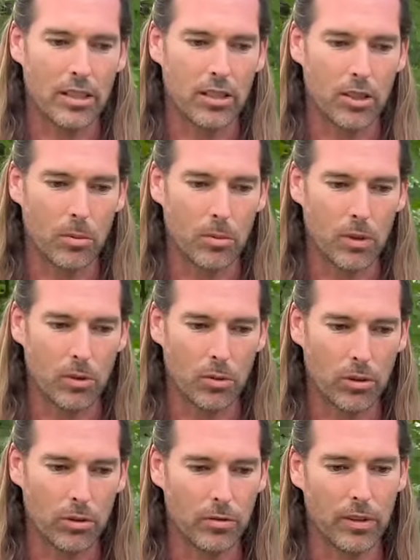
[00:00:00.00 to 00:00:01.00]
some
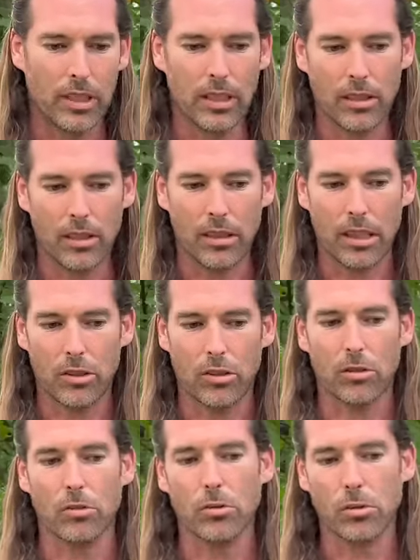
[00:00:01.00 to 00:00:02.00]
sort of a
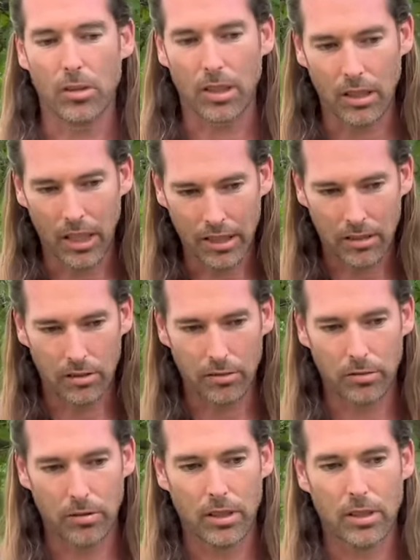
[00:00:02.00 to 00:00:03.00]
electrical
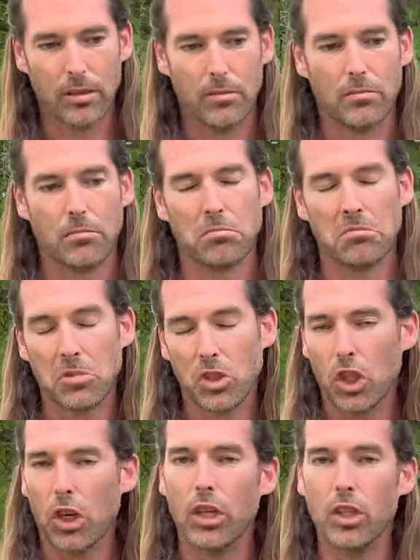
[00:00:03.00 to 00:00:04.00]
collective
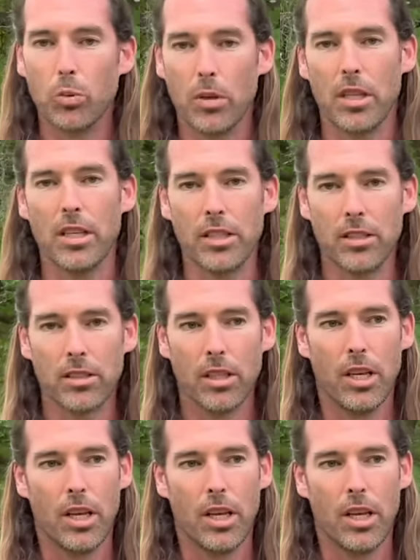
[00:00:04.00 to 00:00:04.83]
charge within us.